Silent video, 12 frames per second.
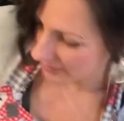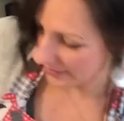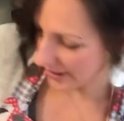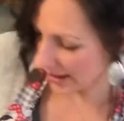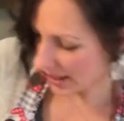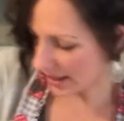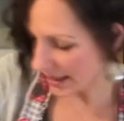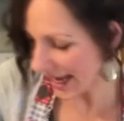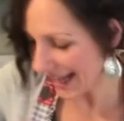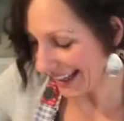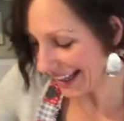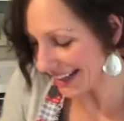Got
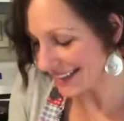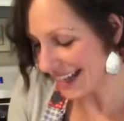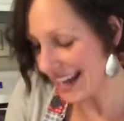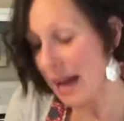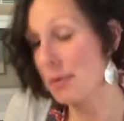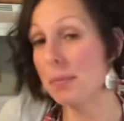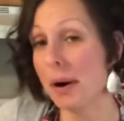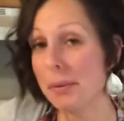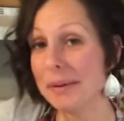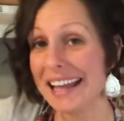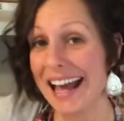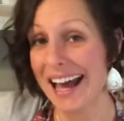that. Like I said, I would
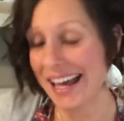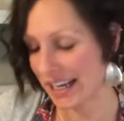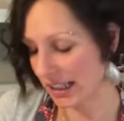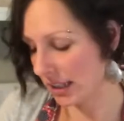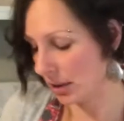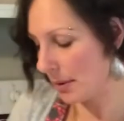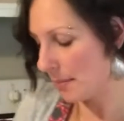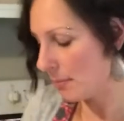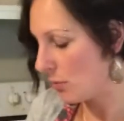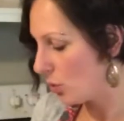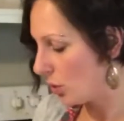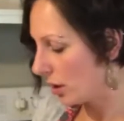probably add a little bit
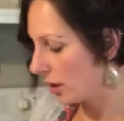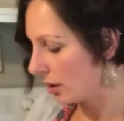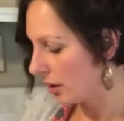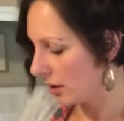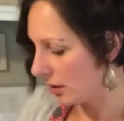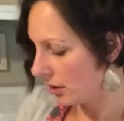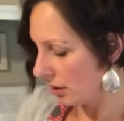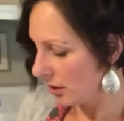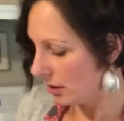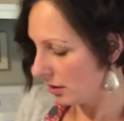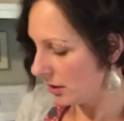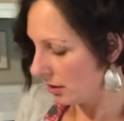more
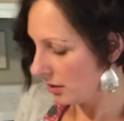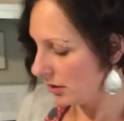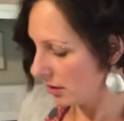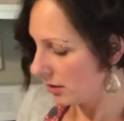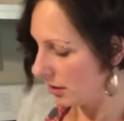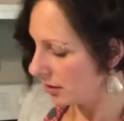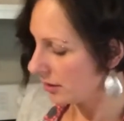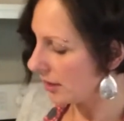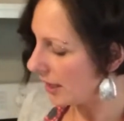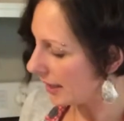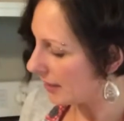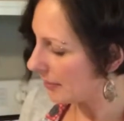
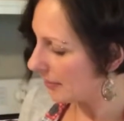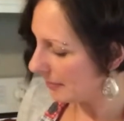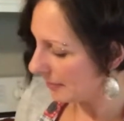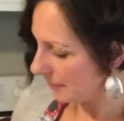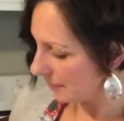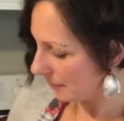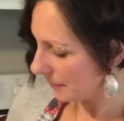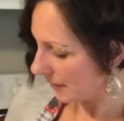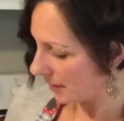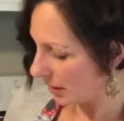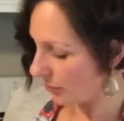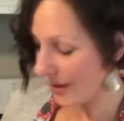lime
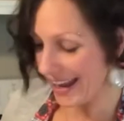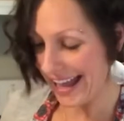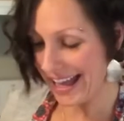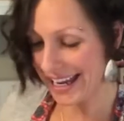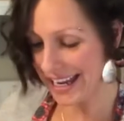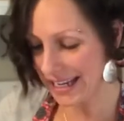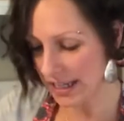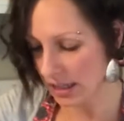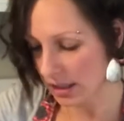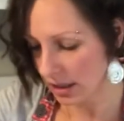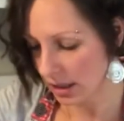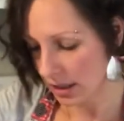if I had any,
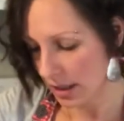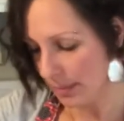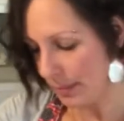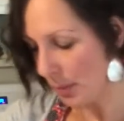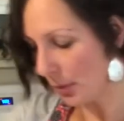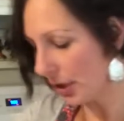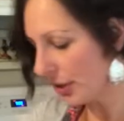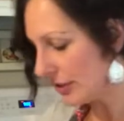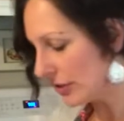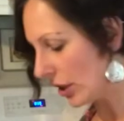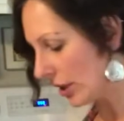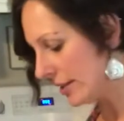but we're gonna
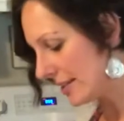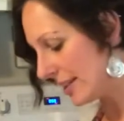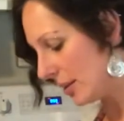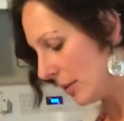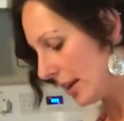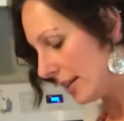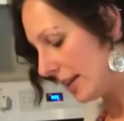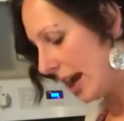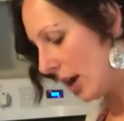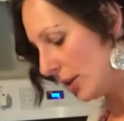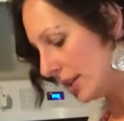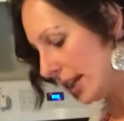start and see
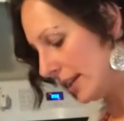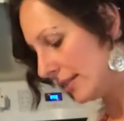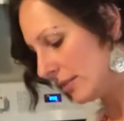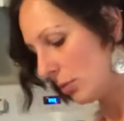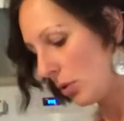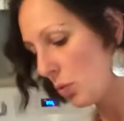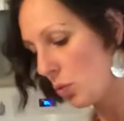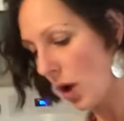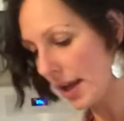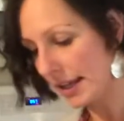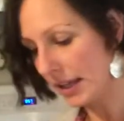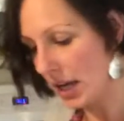how it tastes with
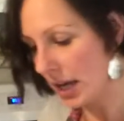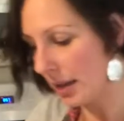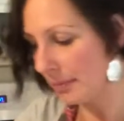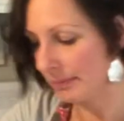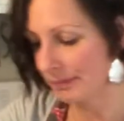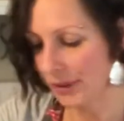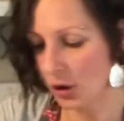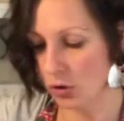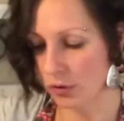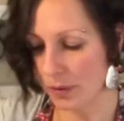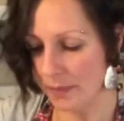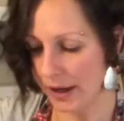one lime. Go
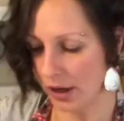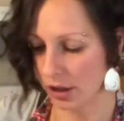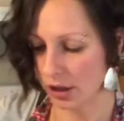from there.